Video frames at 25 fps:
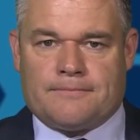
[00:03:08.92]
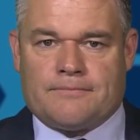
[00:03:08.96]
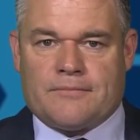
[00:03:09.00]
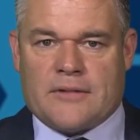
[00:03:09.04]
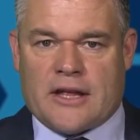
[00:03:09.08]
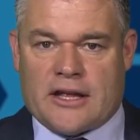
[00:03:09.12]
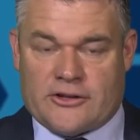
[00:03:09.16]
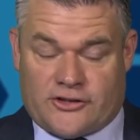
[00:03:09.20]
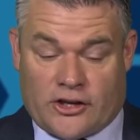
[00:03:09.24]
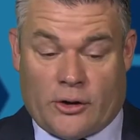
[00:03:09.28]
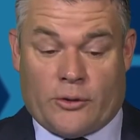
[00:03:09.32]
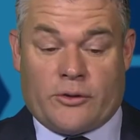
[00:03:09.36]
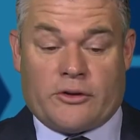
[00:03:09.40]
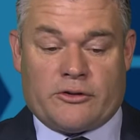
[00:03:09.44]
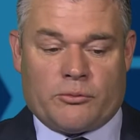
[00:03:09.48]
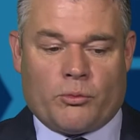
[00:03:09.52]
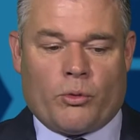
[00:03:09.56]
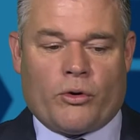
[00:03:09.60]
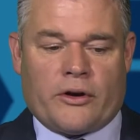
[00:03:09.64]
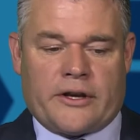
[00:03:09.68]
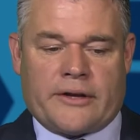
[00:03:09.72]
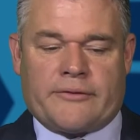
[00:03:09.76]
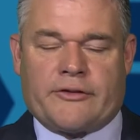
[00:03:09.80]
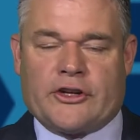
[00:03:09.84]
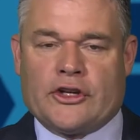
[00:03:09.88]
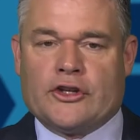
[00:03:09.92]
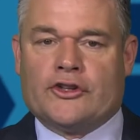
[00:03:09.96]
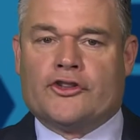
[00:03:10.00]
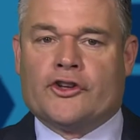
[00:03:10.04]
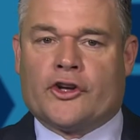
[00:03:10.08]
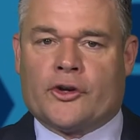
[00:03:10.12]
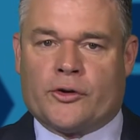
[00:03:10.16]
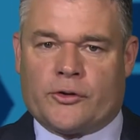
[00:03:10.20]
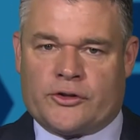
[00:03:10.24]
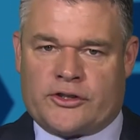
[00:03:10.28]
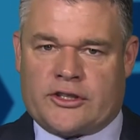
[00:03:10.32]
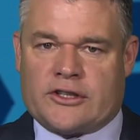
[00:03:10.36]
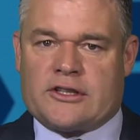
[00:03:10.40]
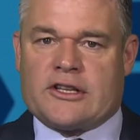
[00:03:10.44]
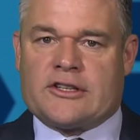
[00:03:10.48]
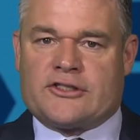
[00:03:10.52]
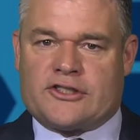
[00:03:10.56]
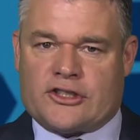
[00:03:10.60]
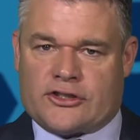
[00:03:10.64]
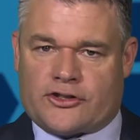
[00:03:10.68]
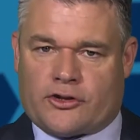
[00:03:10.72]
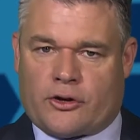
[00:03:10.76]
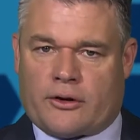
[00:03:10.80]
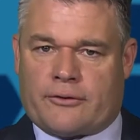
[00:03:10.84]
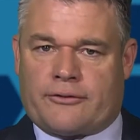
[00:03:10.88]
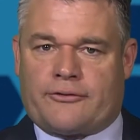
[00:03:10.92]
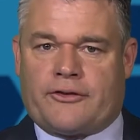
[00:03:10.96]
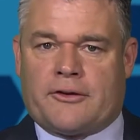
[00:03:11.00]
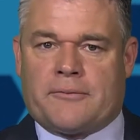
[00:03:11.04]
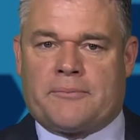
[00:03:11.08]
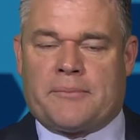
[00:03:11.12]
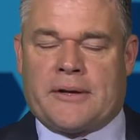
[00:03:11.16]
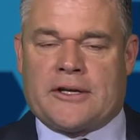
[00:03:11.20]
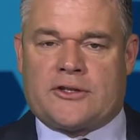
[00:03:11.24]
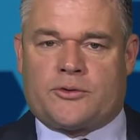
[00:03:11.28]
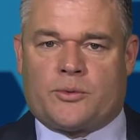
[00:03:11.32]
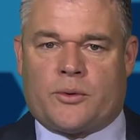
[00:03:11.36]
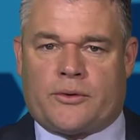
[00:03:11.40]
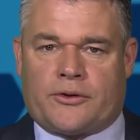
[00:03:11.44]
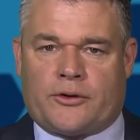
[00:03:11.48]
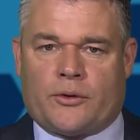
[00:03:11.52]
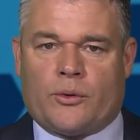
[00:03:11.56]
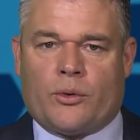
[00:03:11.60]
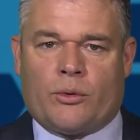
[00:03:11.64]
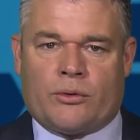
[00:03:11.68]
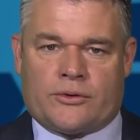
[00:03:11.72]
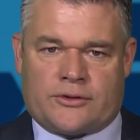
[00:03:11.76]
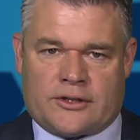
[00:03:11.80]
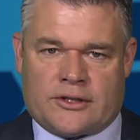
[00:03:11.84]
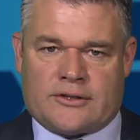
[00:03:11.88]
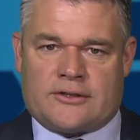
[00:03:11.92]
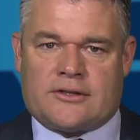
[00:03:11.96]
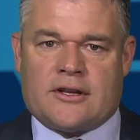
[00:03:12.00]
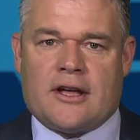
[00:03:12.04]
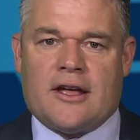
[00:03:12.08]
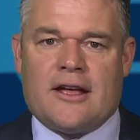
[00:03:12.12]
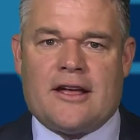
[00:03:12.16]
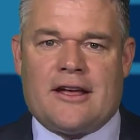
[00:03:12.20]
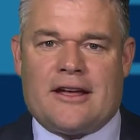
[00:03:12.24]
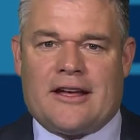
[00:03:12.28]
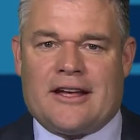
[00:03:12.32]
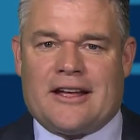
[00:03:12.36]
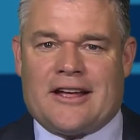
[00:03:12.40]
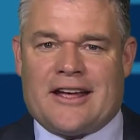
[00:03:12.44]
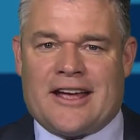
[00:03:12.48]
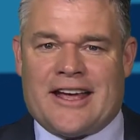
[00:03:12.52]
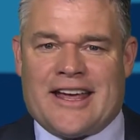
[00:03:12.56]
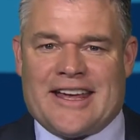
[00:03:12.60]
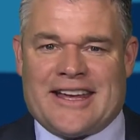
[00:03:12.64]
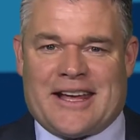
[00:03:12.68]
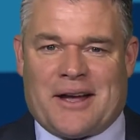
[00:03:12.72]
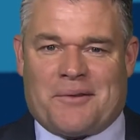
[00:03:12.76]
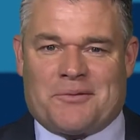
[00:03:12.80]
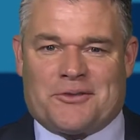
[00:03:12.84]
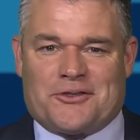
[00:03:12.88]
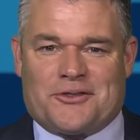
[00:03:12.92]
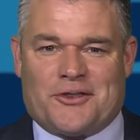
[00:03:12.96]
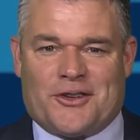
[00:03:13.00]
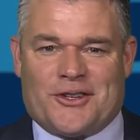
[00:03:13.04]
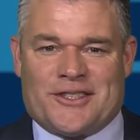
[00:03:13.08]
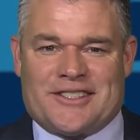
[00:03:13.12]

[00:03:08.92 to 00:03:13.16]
So whatever you do, it's just got to fit best with the horses. He comes first.